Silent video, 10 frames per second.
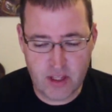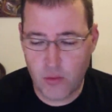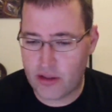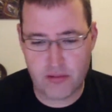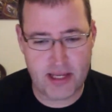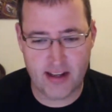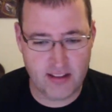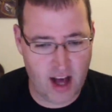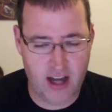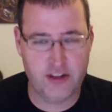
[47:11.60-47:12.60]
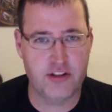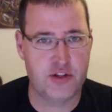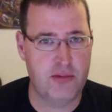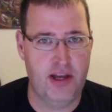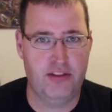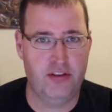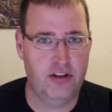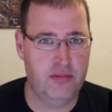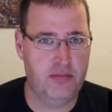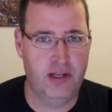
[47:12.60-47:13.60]
whether it be a Glock or a Smith
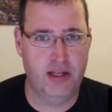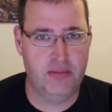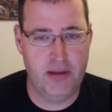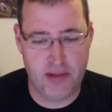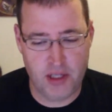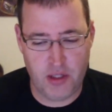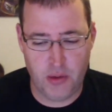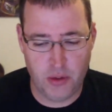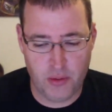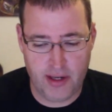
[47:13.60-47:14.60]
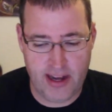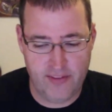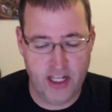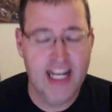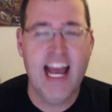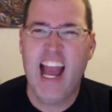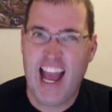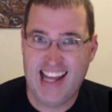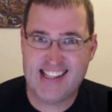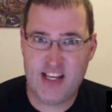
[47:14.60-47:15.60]
or a PPQ or whatever,
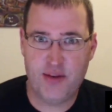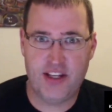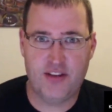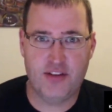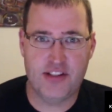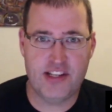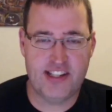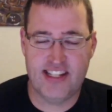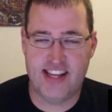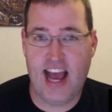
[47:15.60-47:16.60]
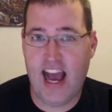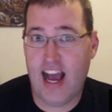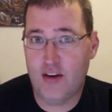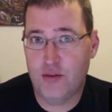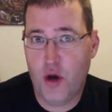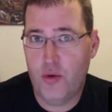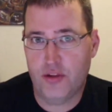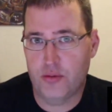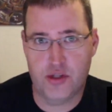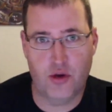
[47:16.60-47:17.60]
and see what the differences is. I don't know what
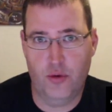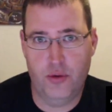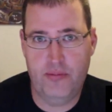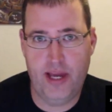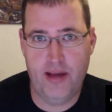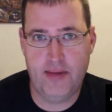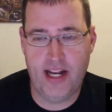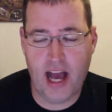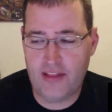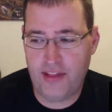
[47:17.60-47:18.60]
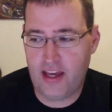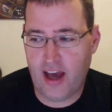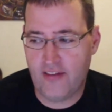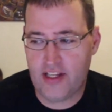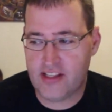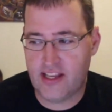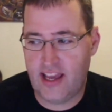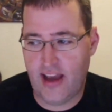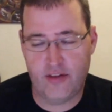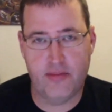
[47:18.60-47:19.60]
the result would be. I mean, I think
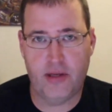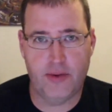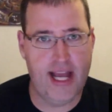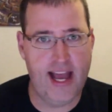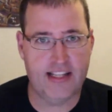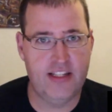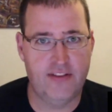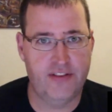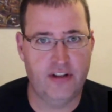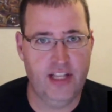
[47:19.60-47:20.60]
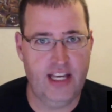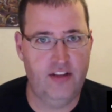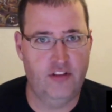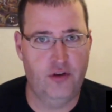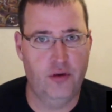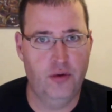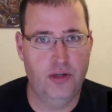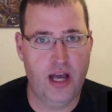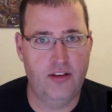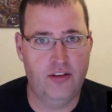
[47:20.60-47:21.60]
obviously everybody reacts differently to
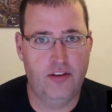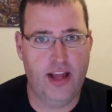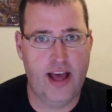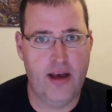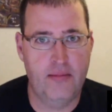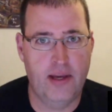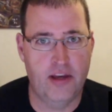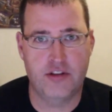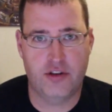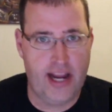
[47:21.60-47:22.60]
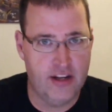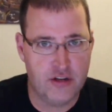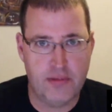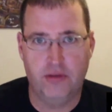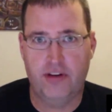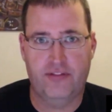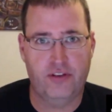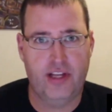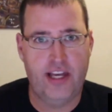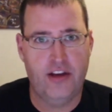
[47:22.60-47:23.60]
guns because your hands are built
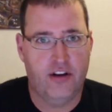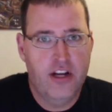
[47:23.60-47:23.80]
differently.